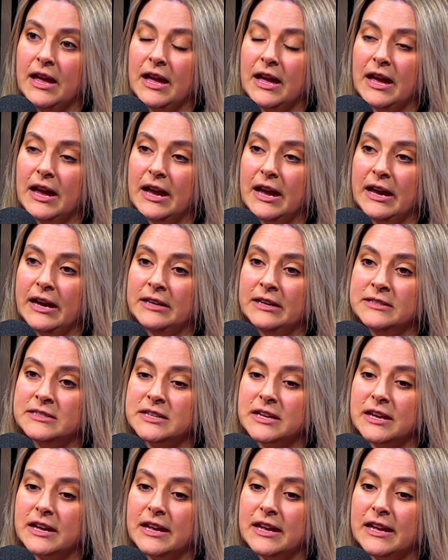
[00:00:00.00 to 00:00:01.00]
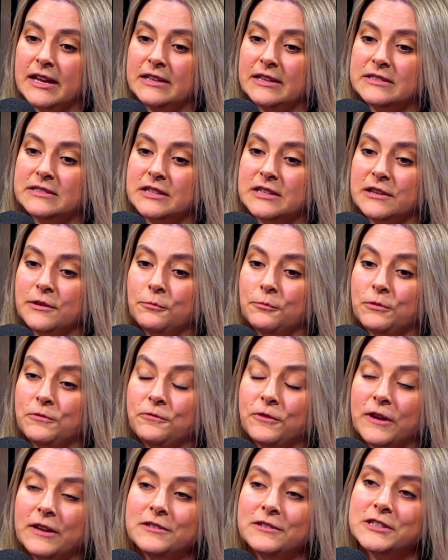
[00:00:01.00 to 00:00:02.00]
and we
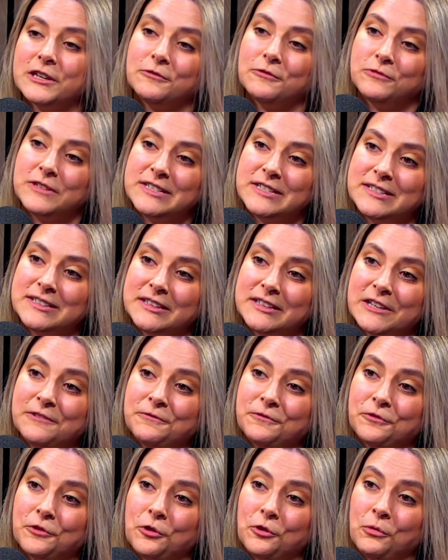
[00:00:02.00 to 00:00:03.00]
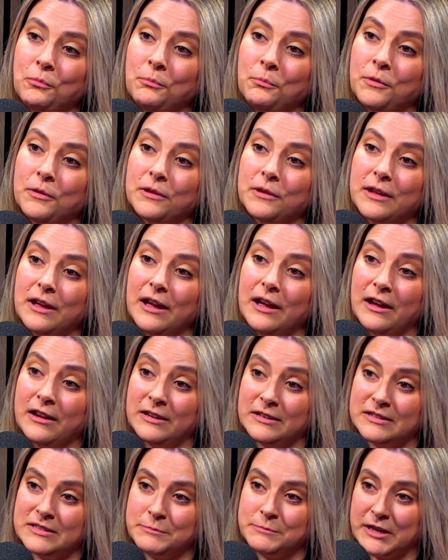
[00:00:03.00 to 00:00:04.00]
found out recently from
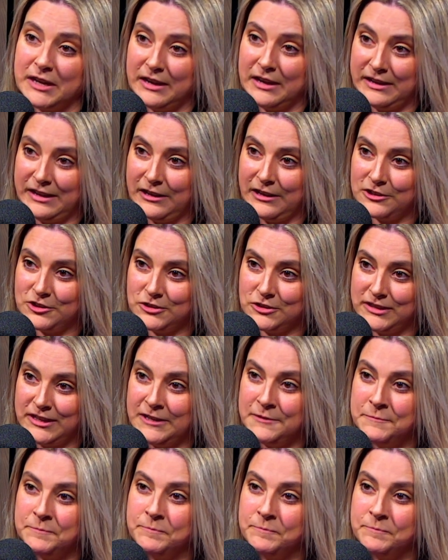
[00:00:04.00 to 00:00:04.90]
Angus Mackay actually